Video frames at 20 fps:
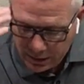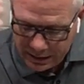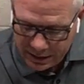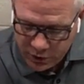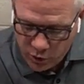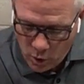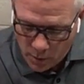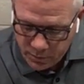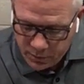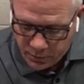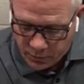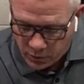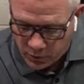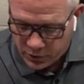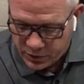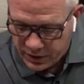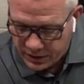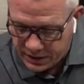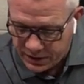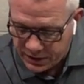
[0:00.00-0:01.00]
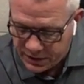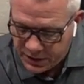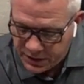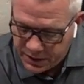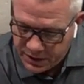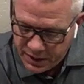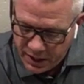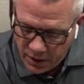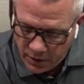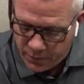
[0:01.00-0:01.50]
let's go up to verse 6. It
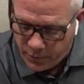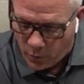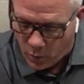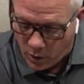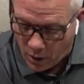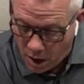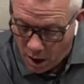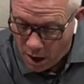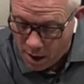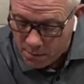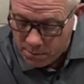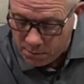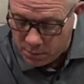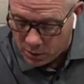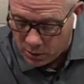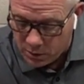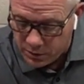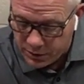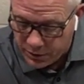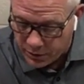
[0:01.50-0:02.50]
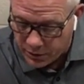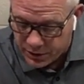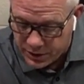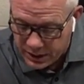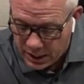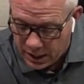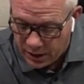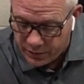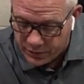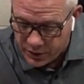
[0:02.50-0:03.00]
says, Therefore, humble
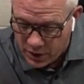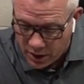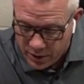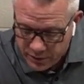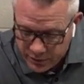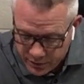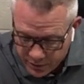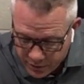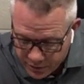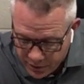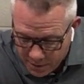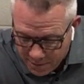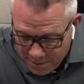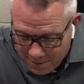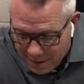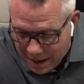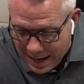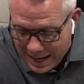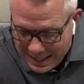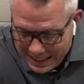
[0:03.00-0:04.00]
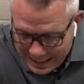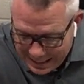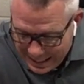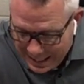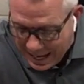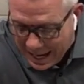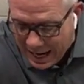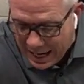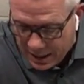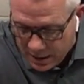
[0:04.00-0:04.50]
yourselves under the mighty
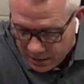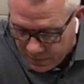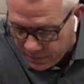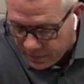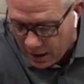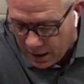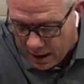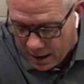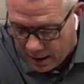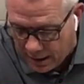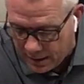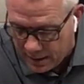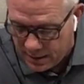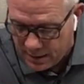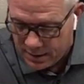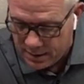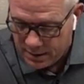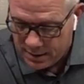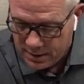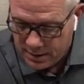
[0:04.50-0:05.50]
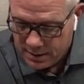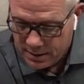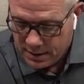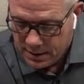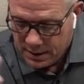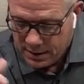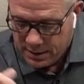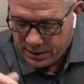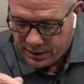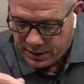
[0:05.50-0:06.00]
hand of God,
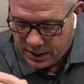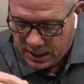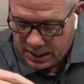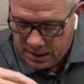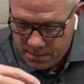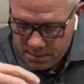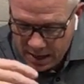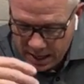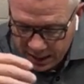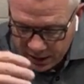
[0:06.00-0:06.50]
that he may